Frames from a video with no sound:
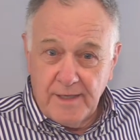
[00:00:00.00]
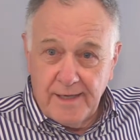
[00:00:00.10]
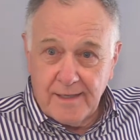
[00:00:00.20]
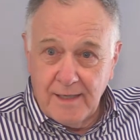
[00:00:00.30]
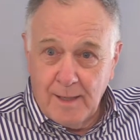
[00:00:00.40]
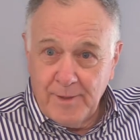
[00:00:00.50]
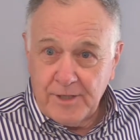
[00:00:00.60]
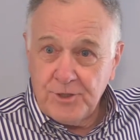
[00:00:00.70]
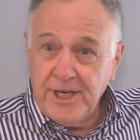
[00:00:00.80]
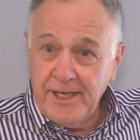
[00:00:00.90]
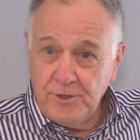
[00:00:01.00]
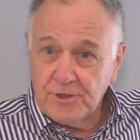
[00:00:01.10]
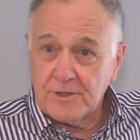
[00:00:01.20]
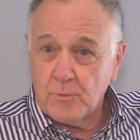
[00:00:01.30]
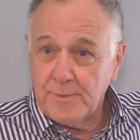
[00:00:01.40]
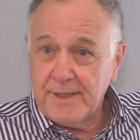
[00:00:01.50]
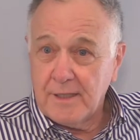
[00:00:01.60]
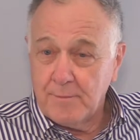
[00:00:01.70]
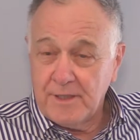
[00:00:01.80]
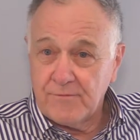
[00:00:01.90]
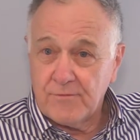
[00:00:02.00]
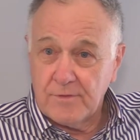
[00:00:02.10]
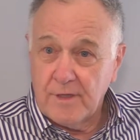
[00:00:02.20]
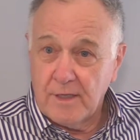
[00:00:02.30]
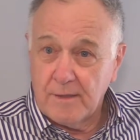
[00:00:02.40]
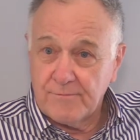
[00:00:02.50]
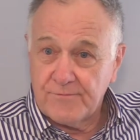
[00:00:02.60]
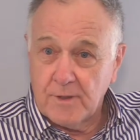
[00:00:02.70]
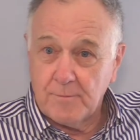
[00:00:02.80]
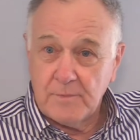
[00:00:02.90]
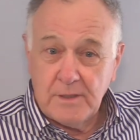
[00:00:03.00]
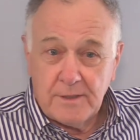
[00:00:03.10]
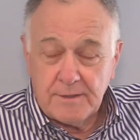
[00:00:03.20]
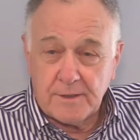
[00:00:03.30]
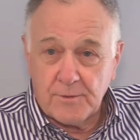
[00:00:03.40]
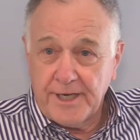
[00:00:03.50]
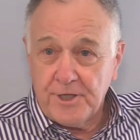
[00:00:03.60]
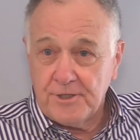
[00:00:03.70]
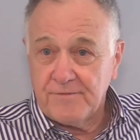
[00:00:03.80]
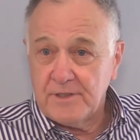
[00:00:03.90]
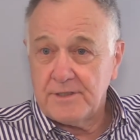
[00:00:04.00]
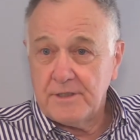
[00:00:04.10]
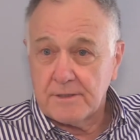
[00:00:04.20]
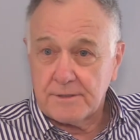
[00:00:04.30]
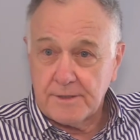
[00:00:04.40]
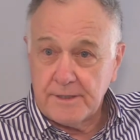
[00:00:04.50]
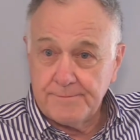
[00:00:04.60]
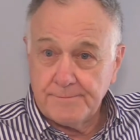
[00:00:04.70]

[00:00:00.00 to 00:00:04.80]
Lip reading: economic changes that will be coming from the creation of this industry.